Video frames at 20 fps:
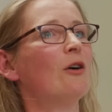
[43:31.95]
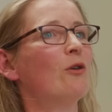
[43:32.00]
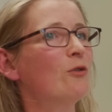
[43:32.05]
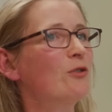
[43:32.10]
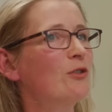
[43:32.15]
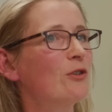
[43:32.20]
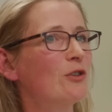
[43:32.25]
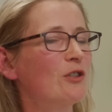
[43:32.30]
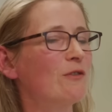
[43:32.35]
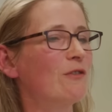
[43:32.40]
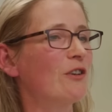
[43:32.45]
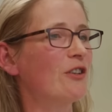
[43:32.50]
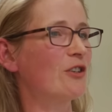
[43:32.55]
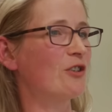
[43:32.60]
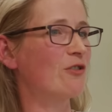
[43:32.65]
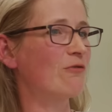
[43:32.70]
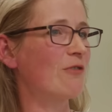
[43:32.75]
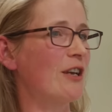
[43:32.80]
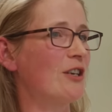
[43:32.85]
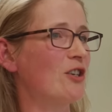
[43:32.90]
all sorts of other
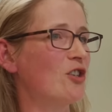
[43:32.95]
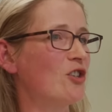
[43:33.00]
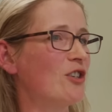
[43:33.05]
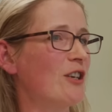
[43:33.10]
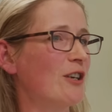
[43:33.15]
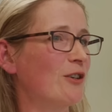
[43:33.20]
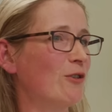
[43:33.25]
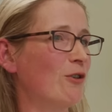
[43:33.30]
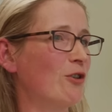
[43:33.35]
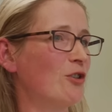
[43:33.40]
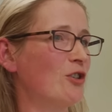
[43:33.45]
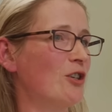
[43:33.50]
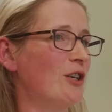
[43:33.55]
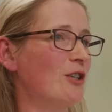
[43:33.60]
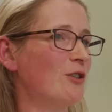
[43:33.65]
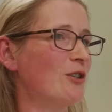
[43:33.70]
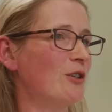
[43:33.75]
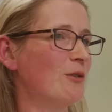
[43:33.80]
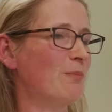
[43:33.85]
deranged technologies.